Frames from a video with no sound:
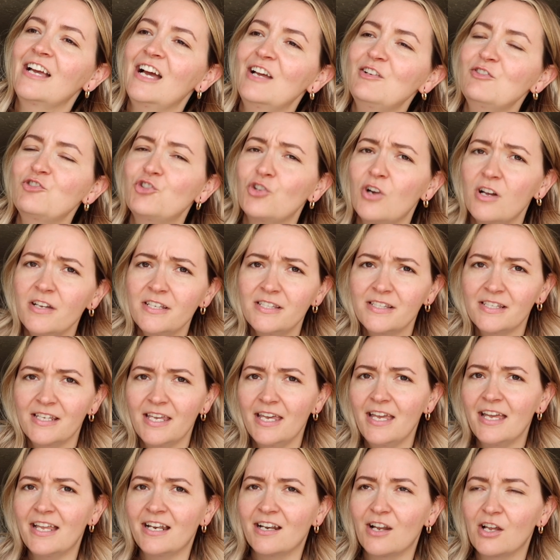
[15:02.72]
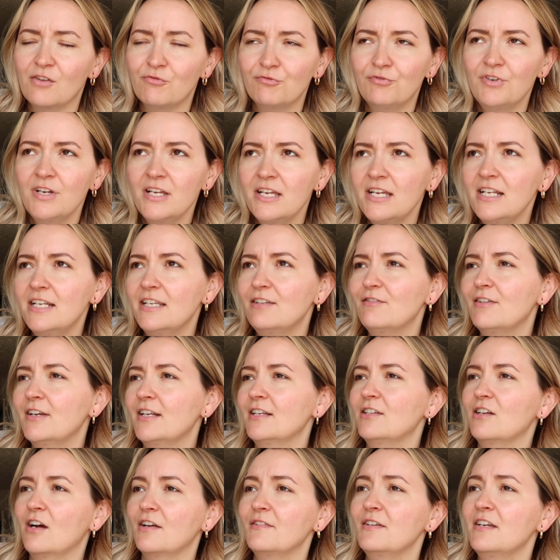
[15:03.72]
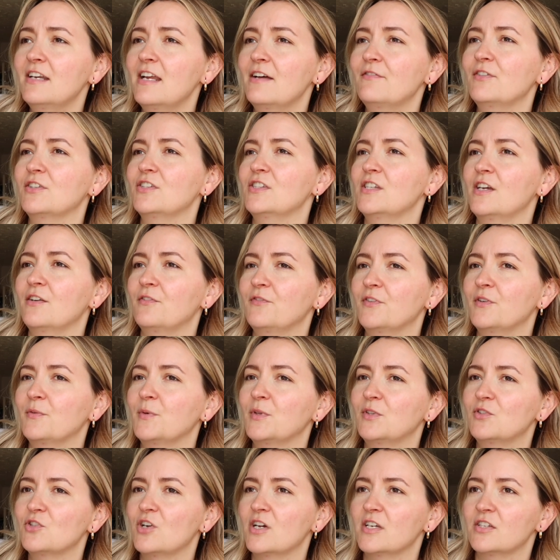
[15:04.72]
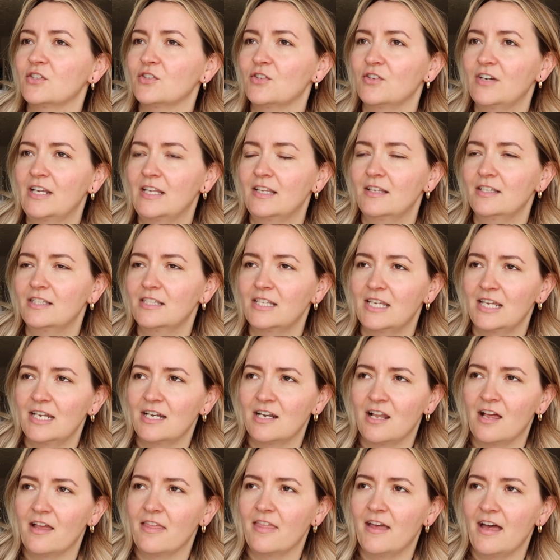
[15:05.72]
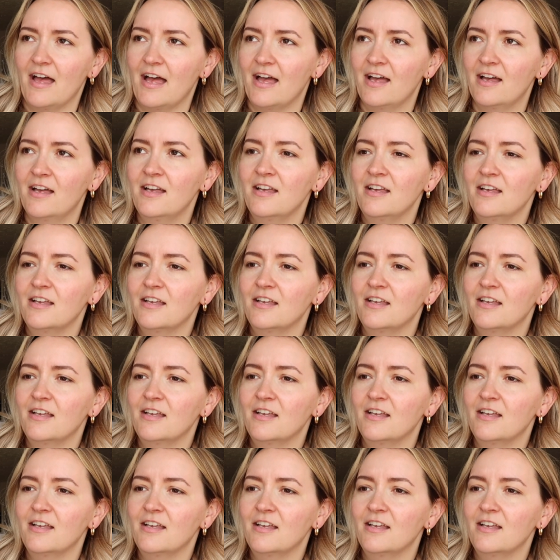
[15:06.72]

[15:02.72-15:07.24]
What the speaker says: And dry skin, really, I never suffer with dry skin like that.